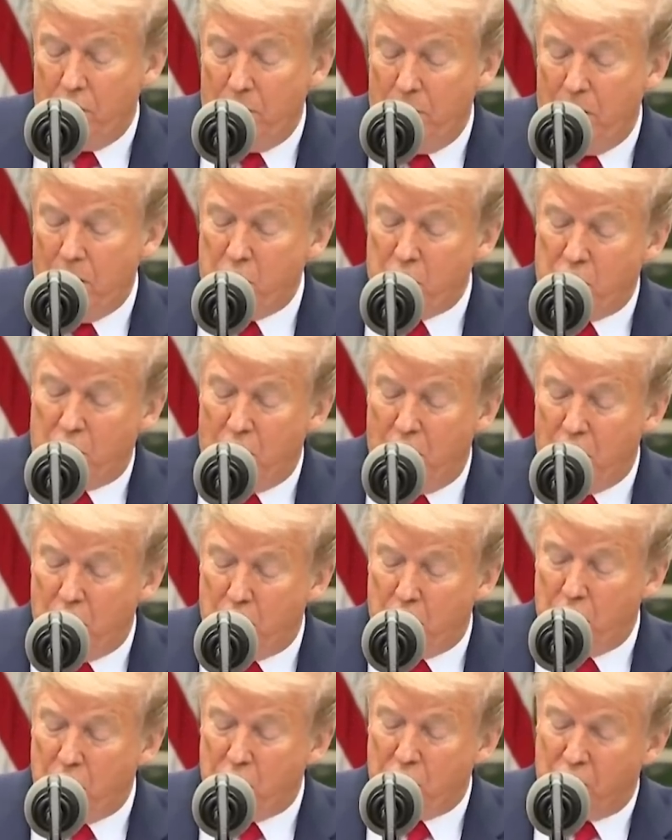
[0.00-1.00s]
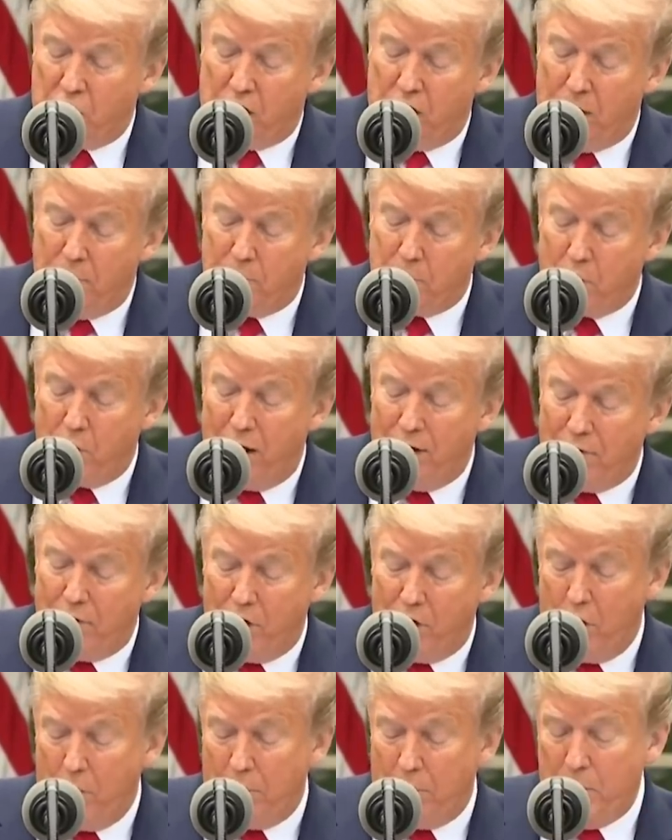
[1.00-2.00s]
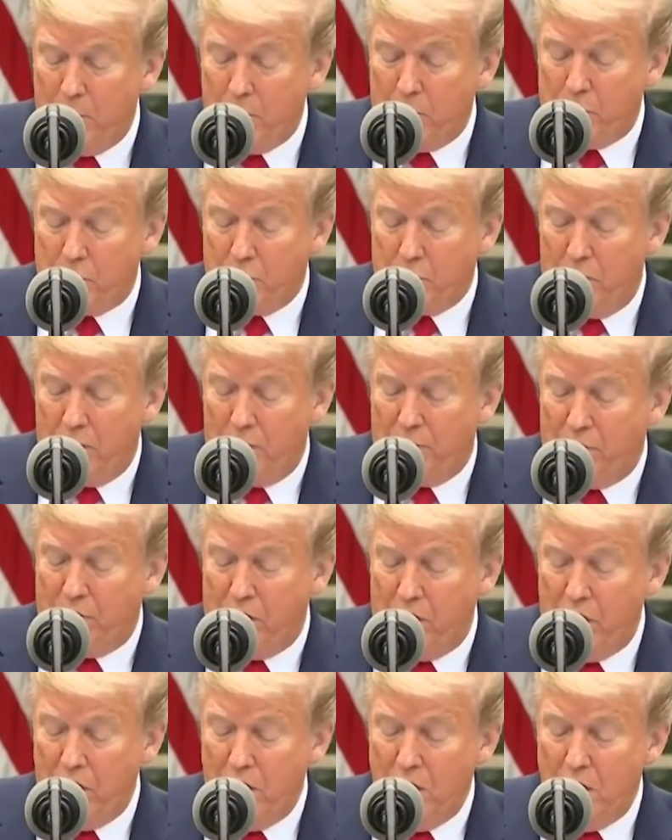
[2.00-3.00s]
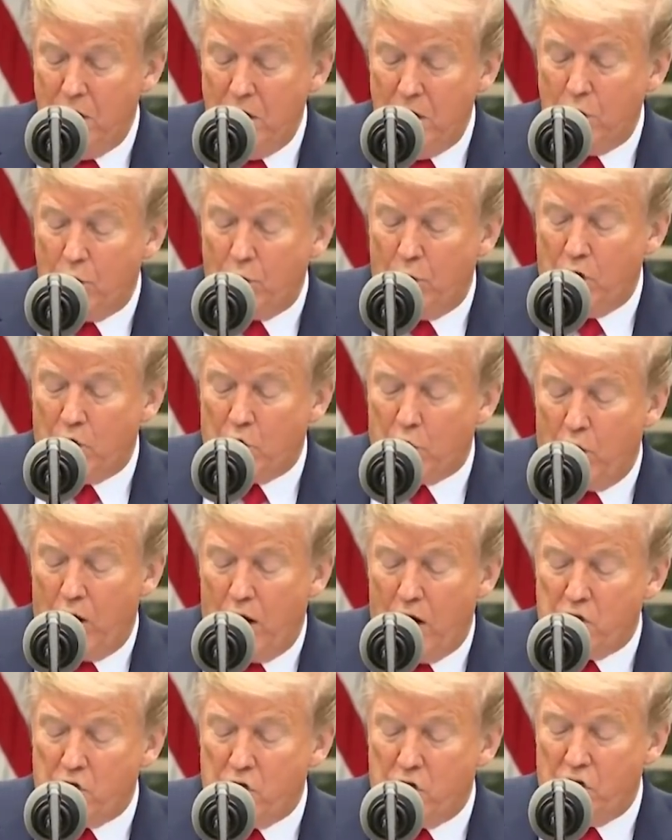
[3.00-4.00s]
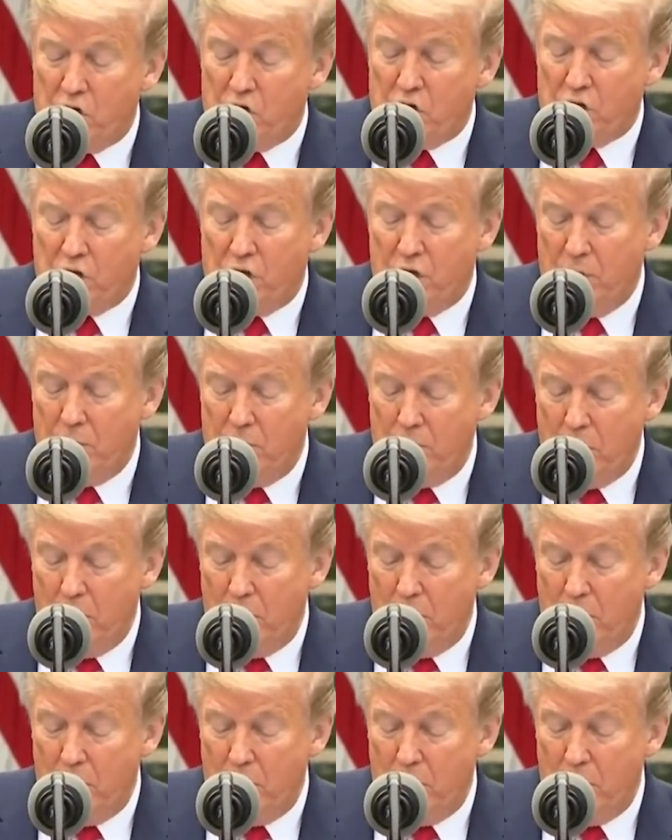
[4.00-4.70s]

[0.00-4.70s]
major countries to keep travel open was one of the great tragedies and